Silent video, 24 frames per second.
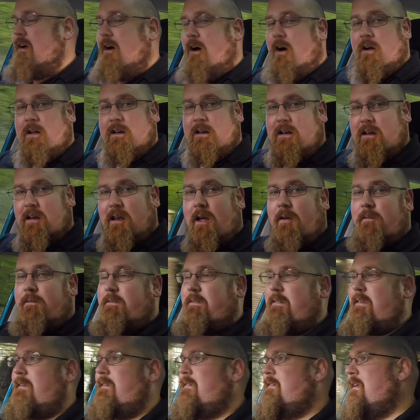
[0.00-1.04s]
I'd love
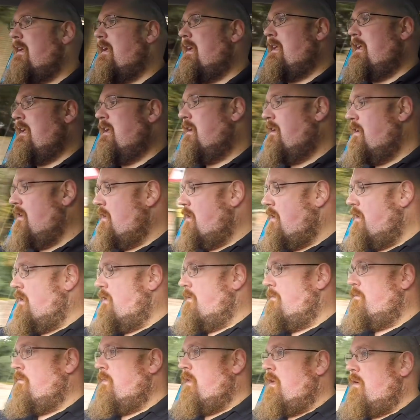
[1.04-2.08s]
to see.
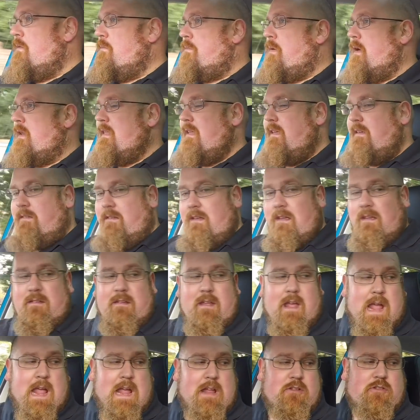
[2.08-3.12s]
But this is
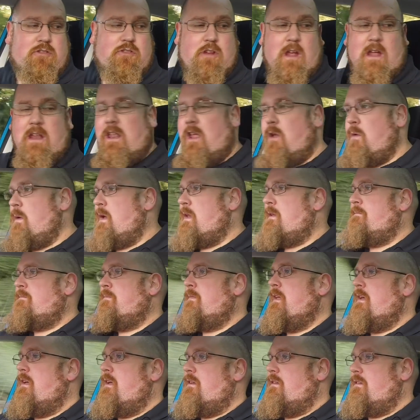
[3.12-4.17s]
a genuine
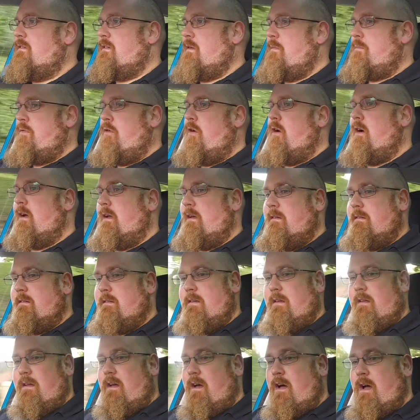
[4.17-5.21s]

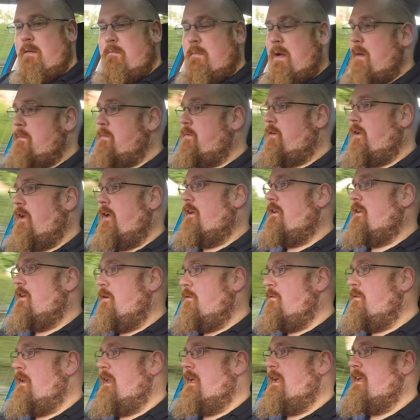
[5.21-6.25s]
surprise. I'm
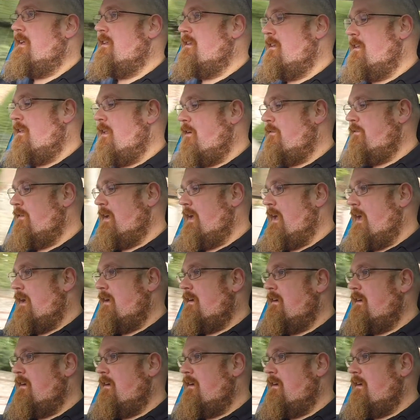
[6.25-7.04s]
absolutely loving it.